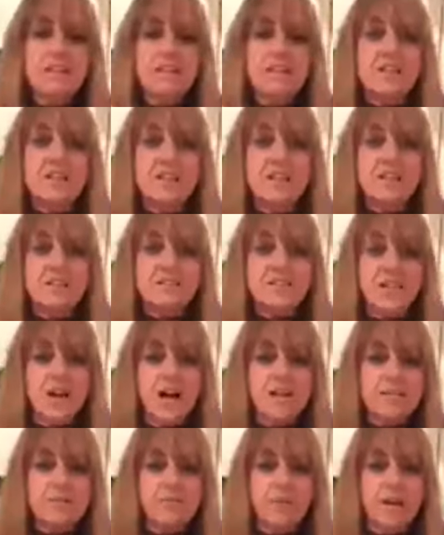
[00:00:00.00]
in a
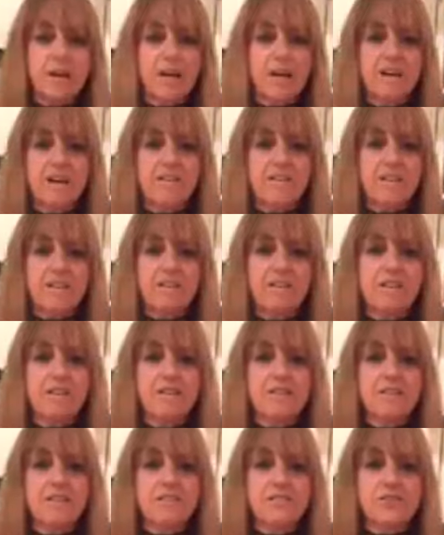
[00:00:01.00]
saucepan.
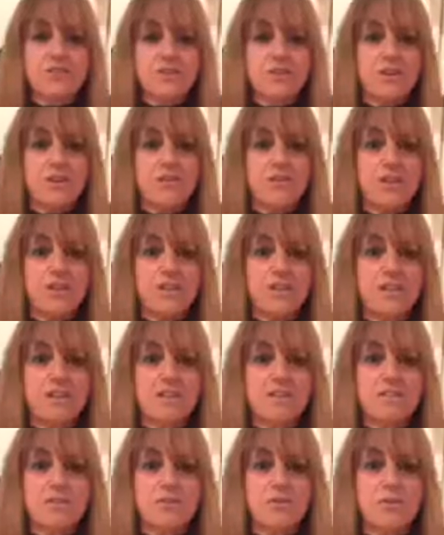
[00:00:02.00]
Turn on the
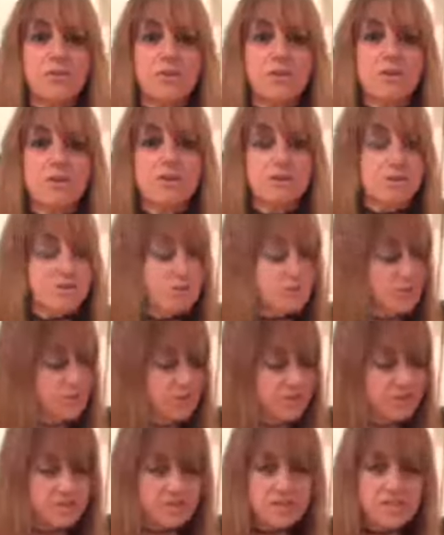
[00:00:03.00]
heat. As soon
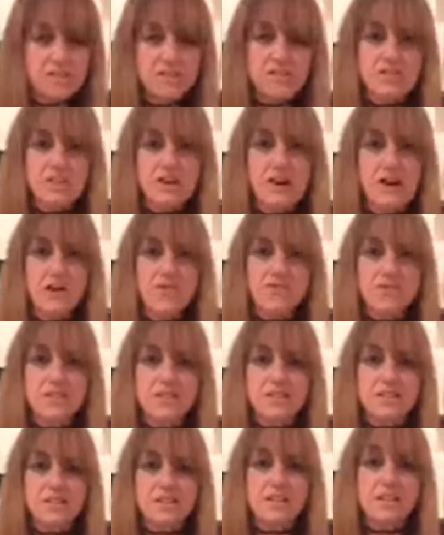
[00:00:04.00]
as it dissolves and
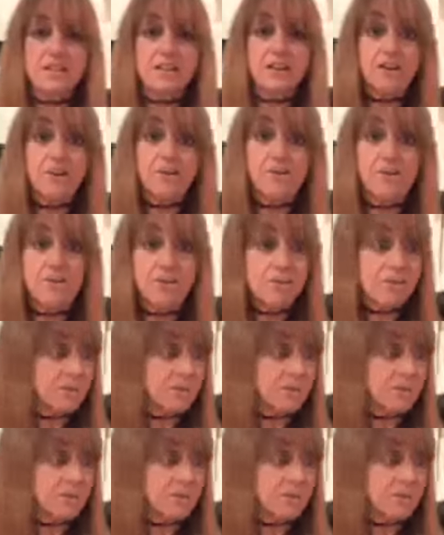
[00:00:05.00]
it's clear, you're